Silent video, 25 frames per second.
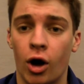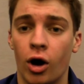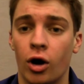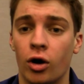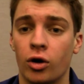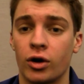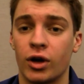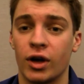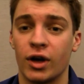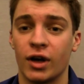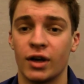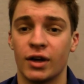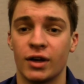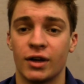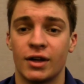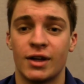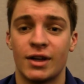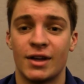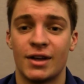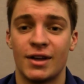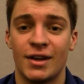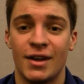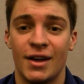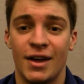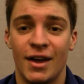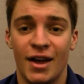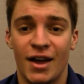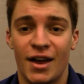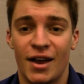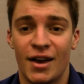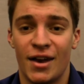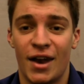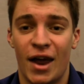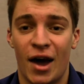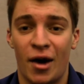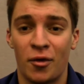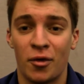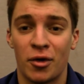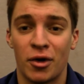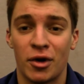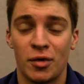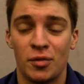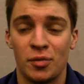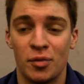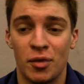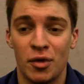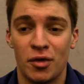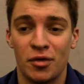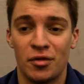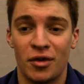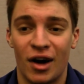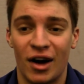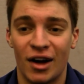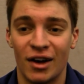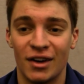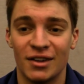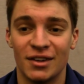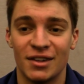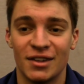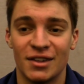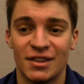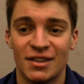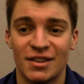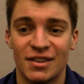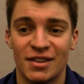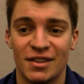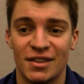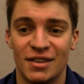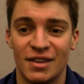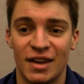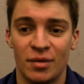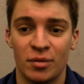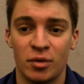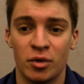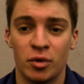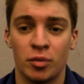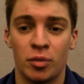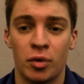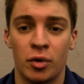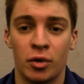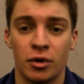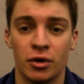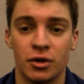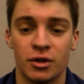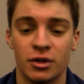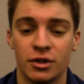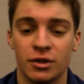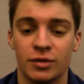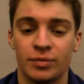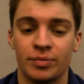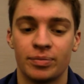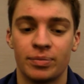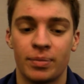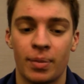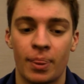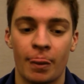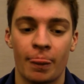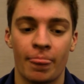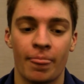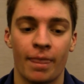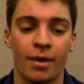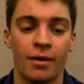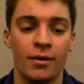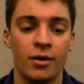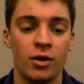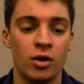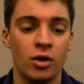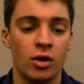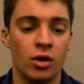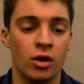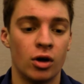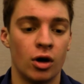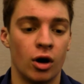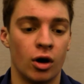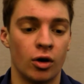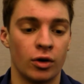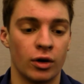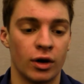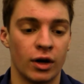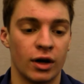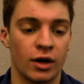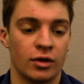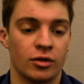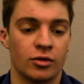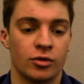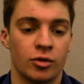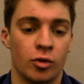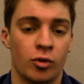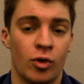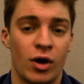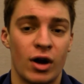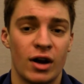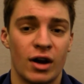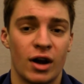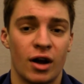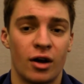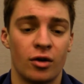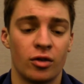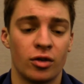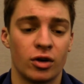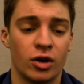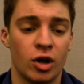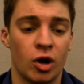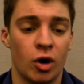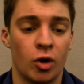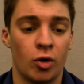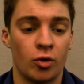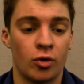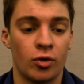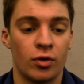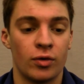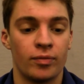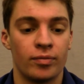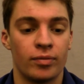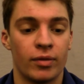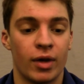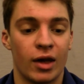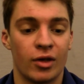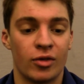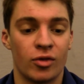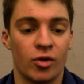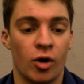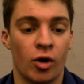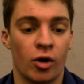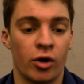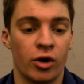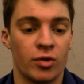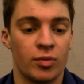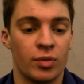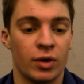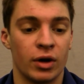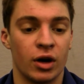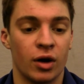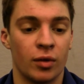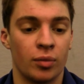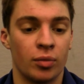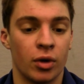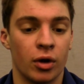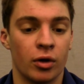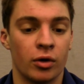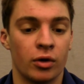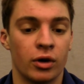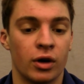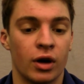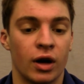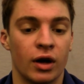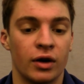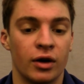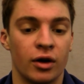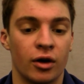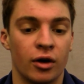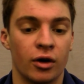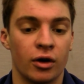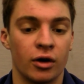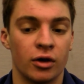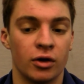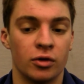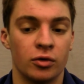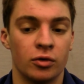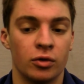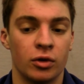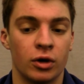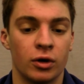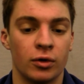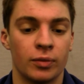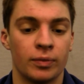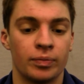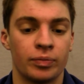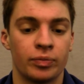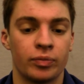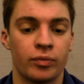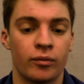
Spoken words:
Okay, now we're going to move on to the demo portion. Okay, so right now the code has already been uploaded on the Arduino,